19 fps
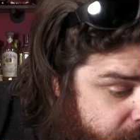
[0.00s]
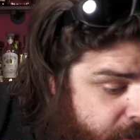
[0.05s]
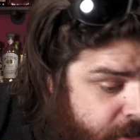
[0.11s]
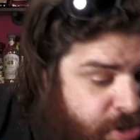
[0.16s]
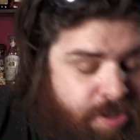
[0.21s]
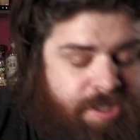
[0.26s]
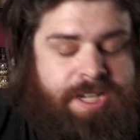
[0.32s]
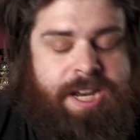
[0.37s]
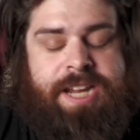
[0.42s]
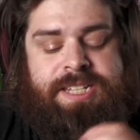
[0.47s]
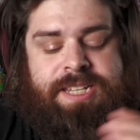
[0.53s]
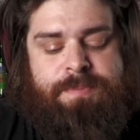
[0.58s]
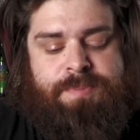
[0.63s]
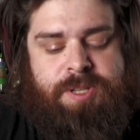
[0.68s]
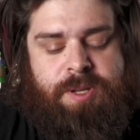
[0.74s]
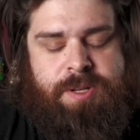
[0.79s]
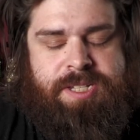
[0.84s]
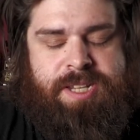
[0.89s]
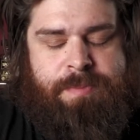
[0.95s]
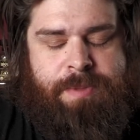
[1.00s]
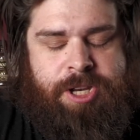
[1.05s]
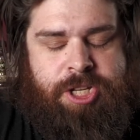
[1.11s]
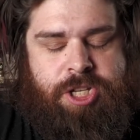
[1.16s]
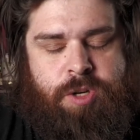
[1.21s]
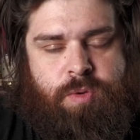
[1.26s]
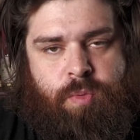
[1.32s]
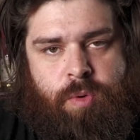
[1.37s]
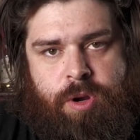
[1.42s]
So in today's episode, as I
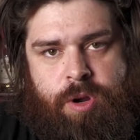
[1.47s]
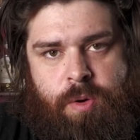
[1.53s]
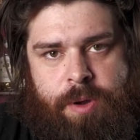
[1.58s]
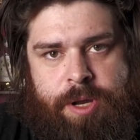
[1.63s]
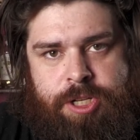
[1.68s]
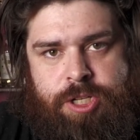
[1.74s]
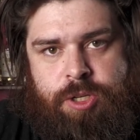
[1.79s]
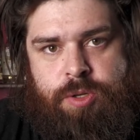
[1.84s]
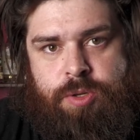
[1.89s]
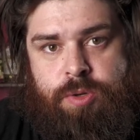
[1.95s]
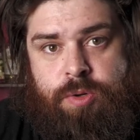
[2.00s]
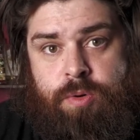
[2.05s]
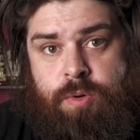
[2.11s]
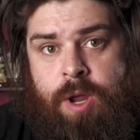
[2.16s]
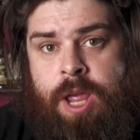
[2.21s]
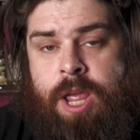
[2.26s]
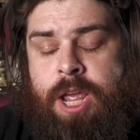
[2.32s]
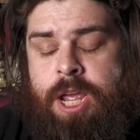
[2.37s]
mentioned, we're going to